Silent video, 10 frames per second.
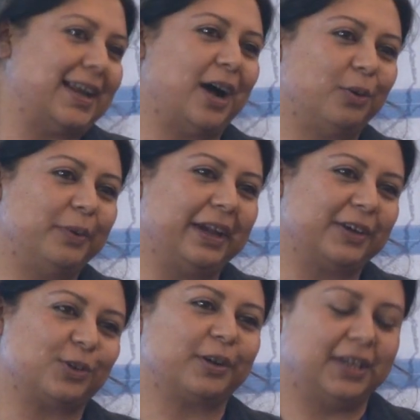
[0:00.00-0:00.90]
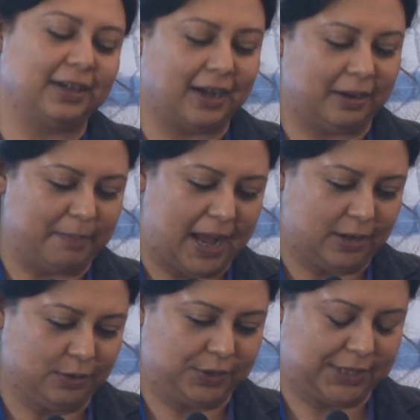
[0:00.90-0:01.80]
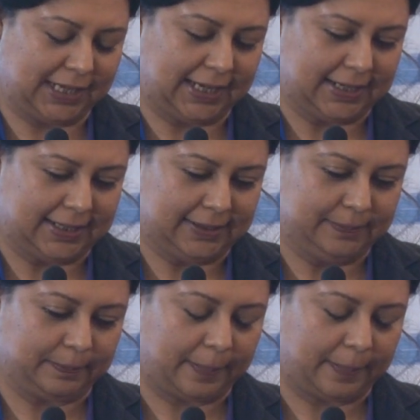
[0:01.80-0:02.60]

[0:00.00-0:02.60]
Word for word: now we are talking about uh,